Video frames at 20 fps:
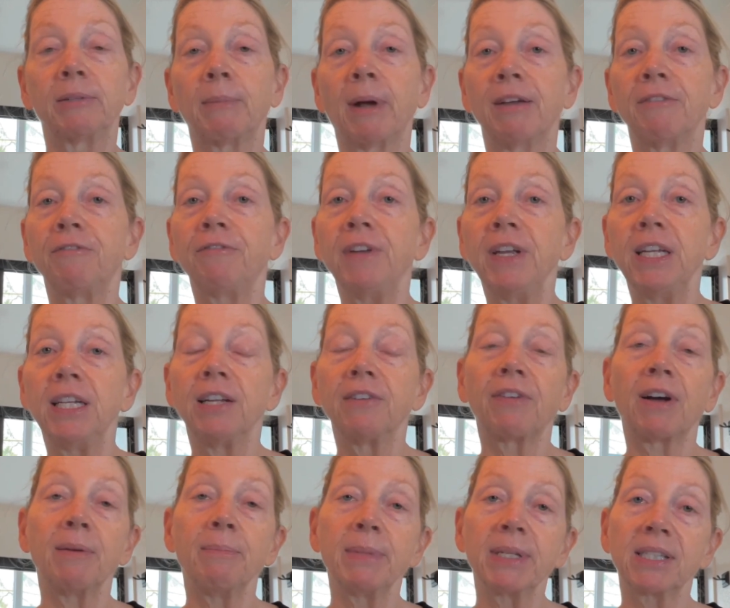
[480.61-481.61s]
my feet if
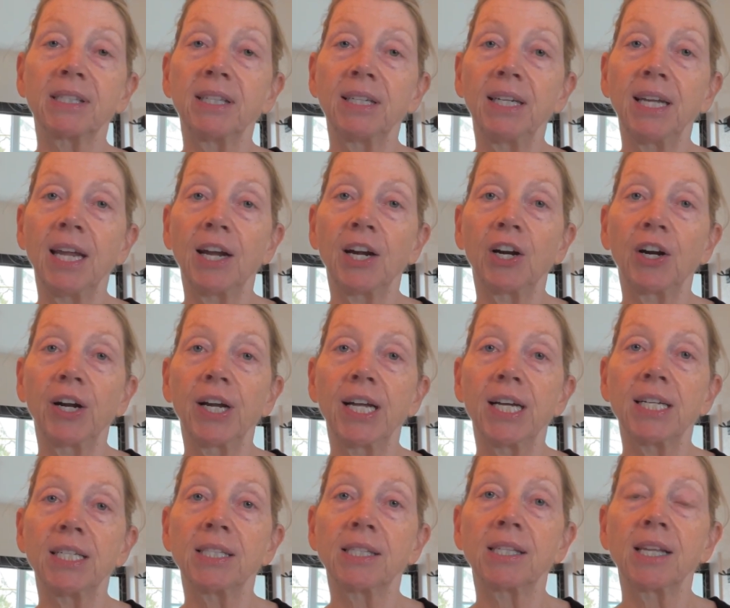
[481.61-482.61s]
I missed any
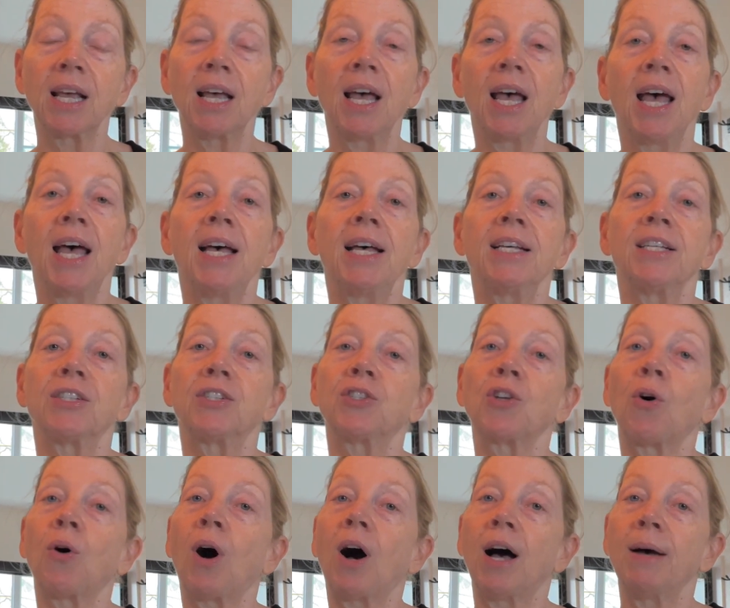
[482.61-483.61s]
areas.
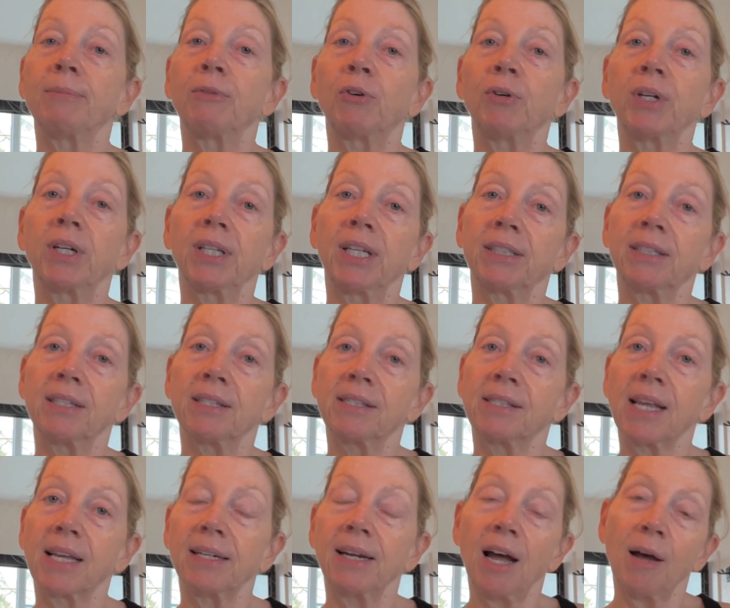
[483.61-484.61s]
So I'm going to let this
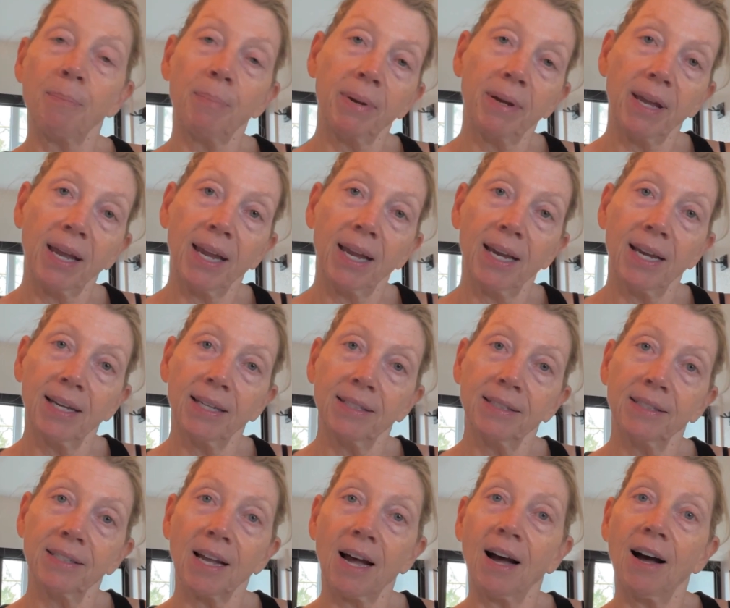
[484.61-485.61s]
set up
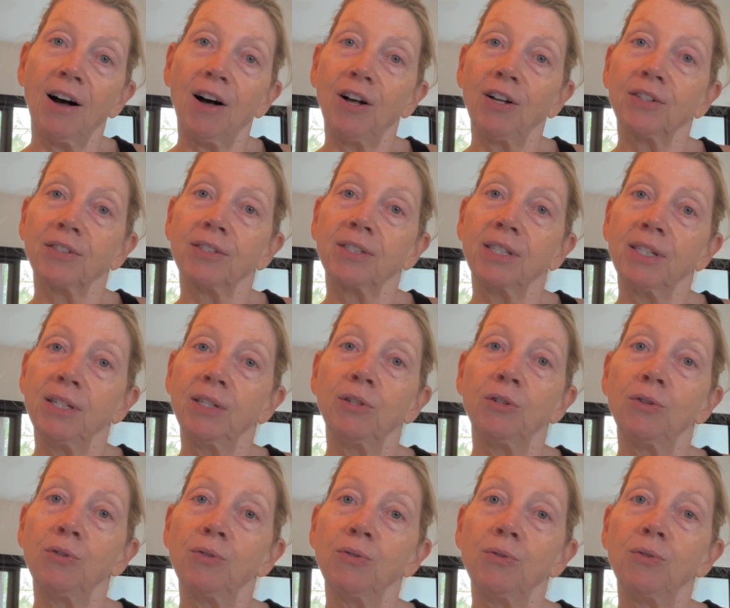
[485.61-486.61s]
and I'll see
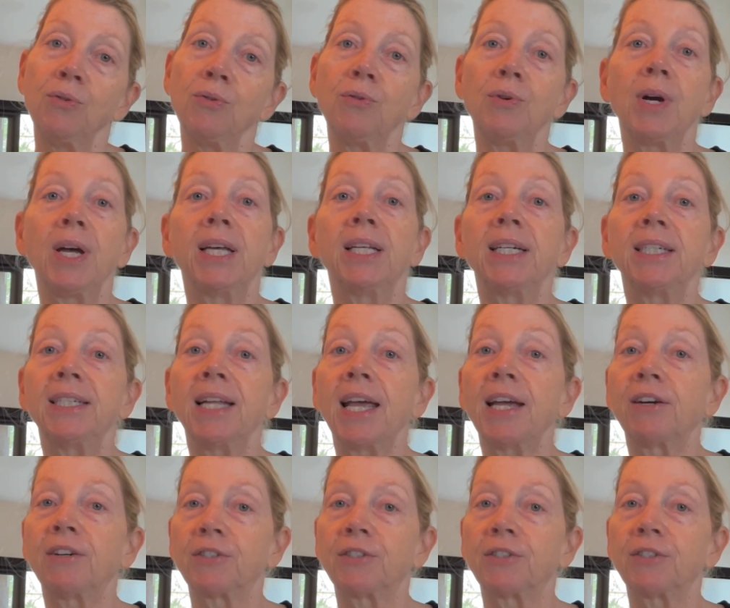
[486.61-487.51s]
you in a day or